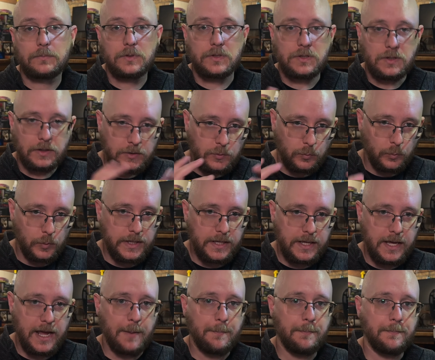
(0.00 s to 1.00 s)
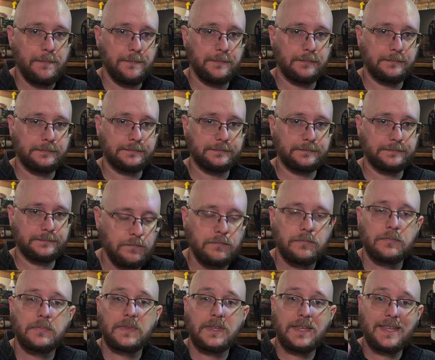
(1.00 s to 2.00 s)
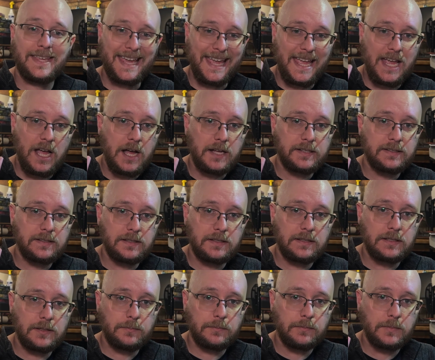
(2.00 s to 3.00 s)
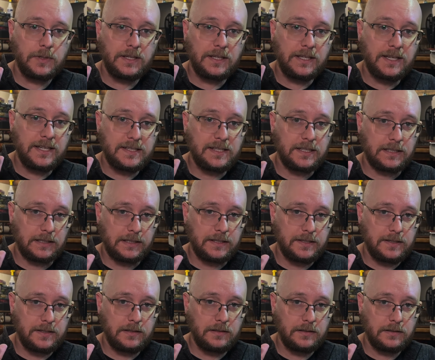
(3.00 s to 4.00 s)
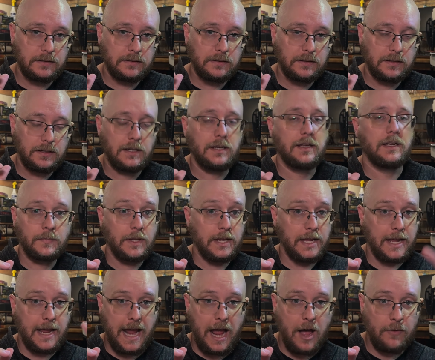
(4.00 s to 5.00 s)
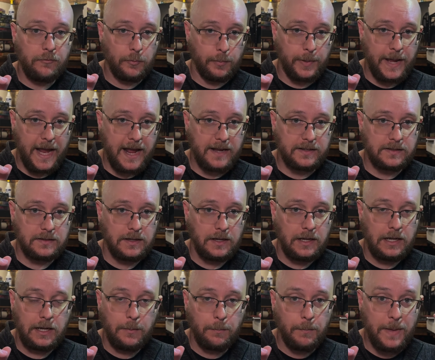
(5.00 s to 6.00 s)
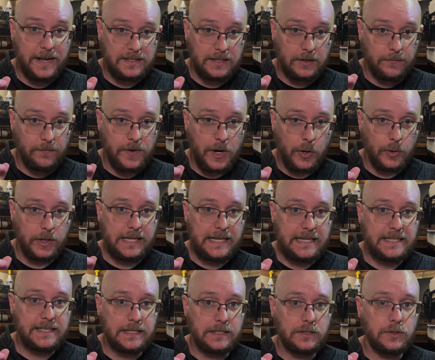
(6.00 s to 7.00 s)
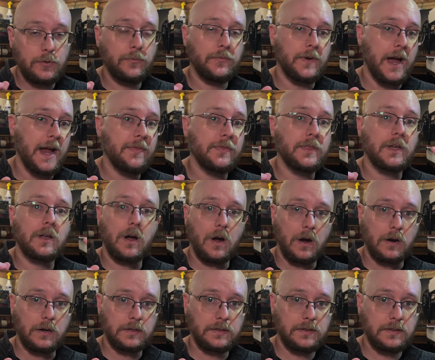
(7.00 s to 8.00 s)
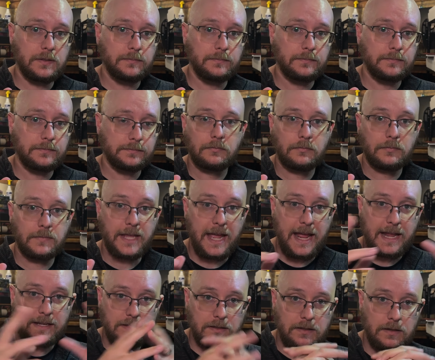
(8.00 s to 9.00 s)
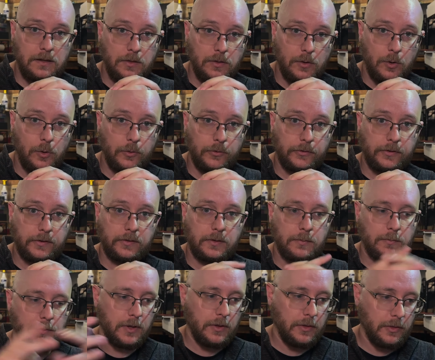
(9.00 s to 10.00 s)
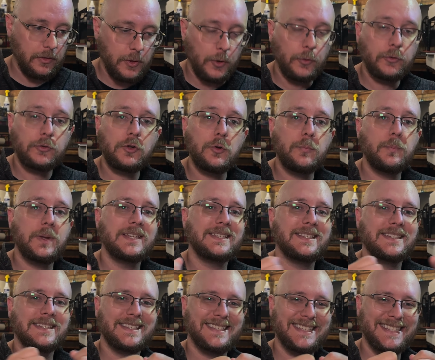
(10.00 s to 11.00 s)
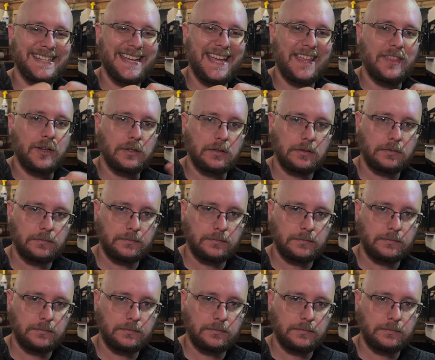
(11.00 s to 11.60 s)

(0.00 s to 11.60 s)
so let's recap. Chaos system gets it listed. Alpha Pass makes it very easy to find the cards. That's the whole system. Those two pieces together.